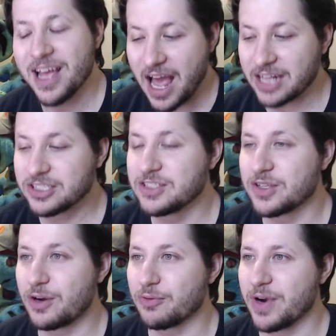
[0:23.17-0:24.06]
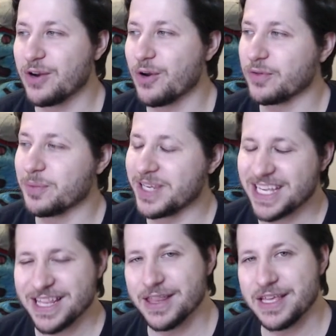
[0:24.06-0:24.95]
I actually saw Reign Over Me
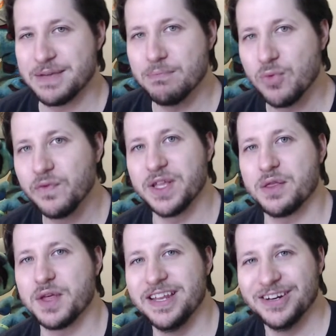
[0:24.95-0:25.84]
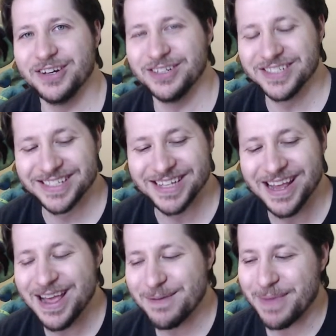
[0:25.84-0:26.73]
in the movie theaters
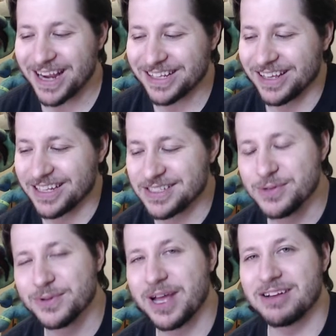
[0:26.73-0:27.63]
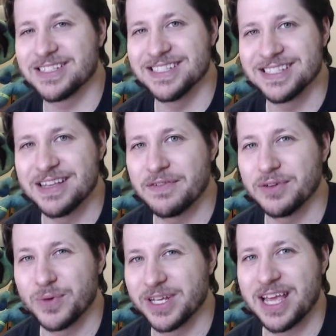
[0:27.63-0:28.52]
back in like 2007
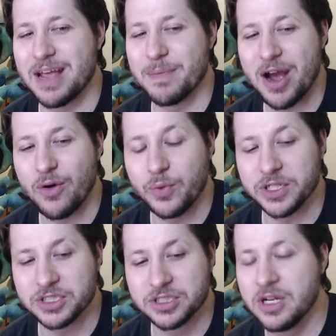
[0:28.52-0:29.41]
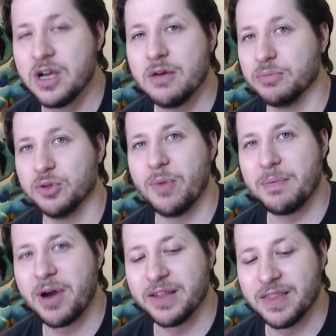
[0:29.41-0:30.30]
when it came out, which blew my
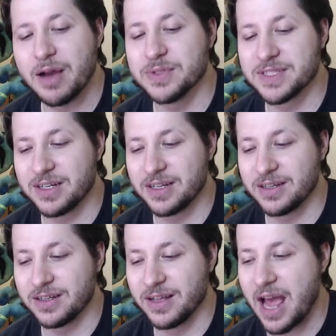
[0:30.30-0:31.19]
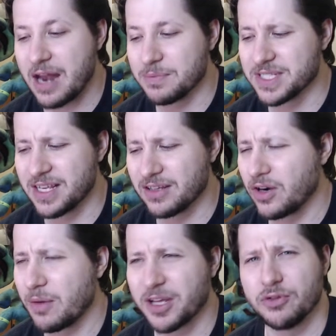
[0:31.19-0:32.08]
mind. That was Adam Sandler. I'm
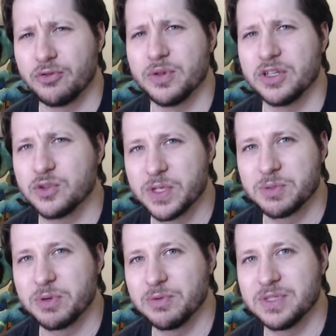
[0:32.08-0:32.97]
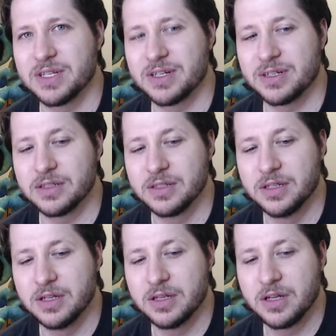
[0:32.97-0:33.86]
not going to ruin the twist, but he was a
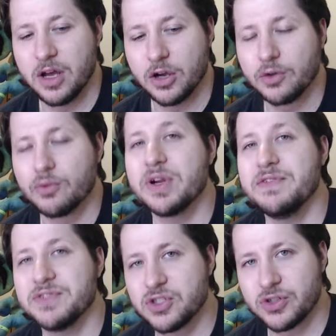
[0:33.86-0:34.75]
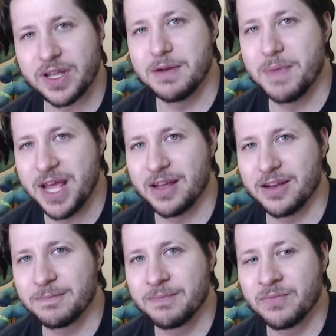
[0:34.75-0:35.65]
grief stricken man
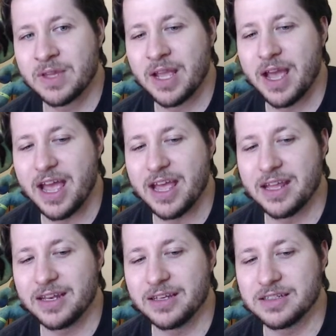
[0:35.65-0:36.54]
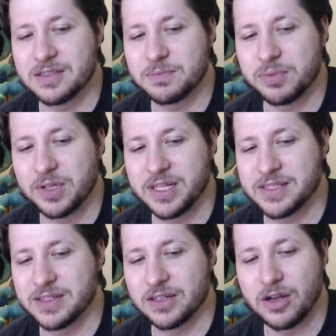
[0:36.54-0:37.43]
and plays
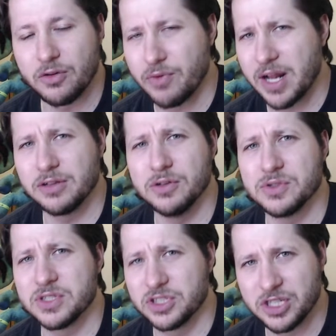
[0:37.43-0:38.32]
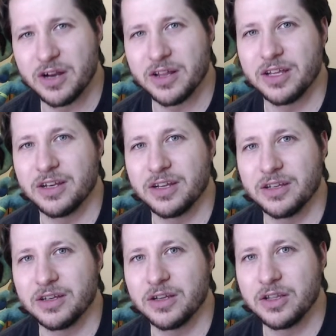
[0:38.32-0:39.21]
a recluse, a shut in,
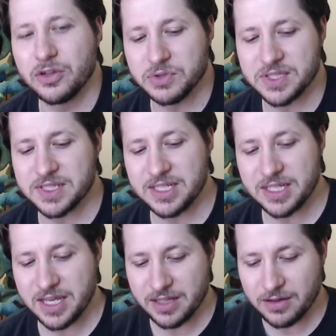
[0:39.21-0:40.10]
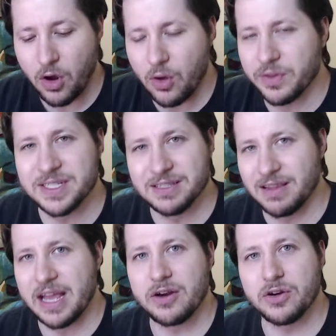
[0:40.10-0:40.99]
and you see all these
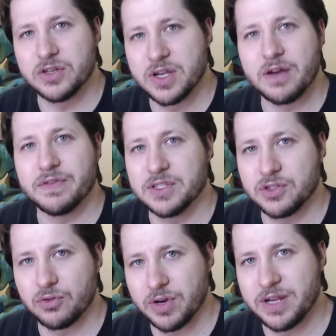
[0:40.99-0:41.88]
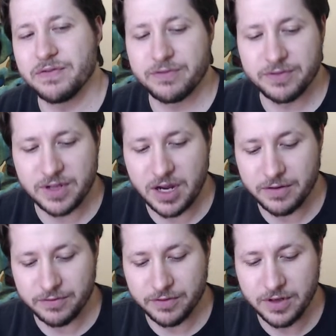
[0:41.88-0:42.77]
layers of his grief kind
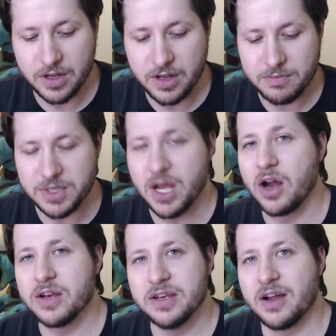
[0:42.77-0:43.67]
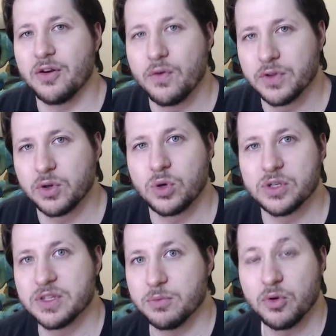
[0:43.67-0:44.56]
of be undone over the course
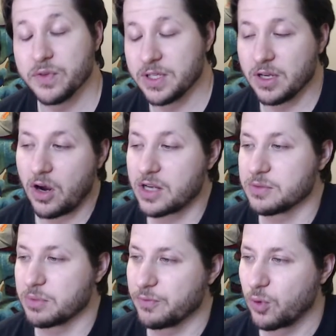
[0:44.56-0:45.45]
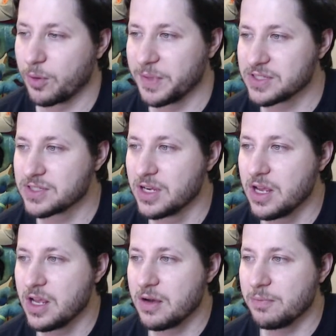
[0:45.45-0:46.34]
of the movie. Awesome performance,
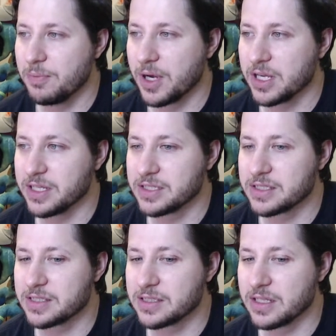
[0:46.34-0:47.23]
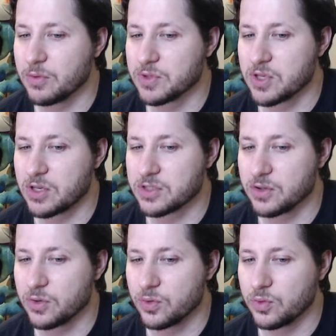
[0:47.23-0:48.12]
but it was
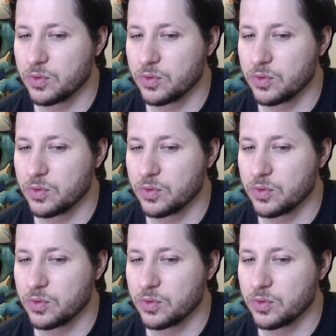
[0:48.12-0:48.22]
also